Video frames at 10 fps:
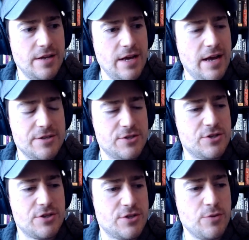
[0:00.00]
has
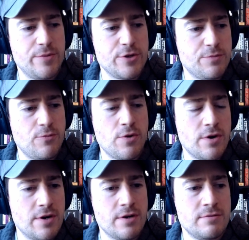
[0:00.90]
just so much
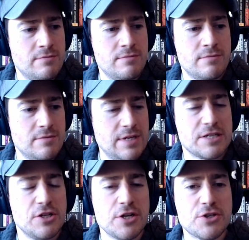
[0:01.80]
more
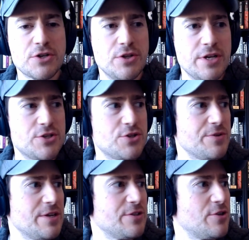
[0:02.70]
technological
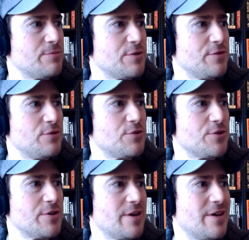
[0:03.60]
history in terms of
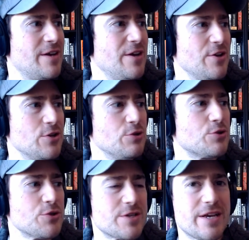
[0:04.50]

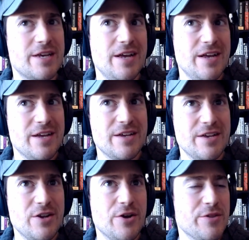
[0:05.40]
users. Like,
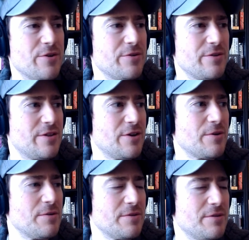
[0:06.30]
there
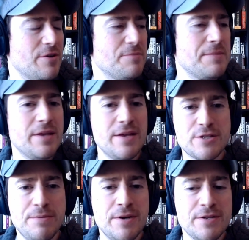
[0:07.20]
were millions
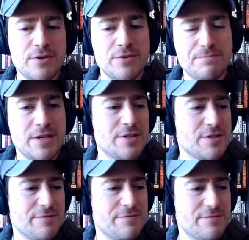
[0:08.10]
upon millions
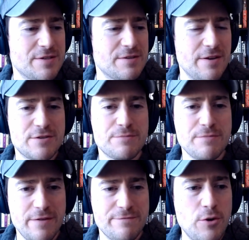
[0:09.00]
of
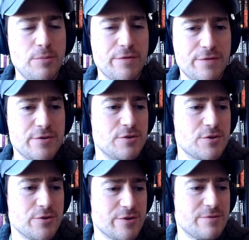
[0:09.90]
mobile phone
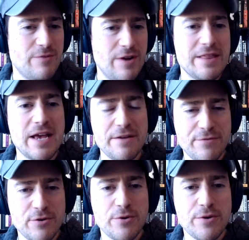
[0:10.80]
users when the
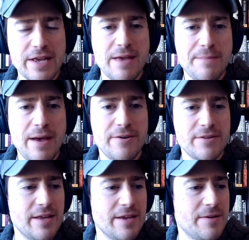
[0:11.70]
iPhone already came out.
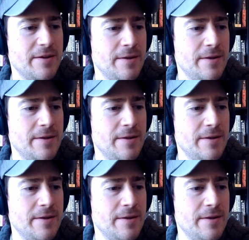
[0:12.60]
Like,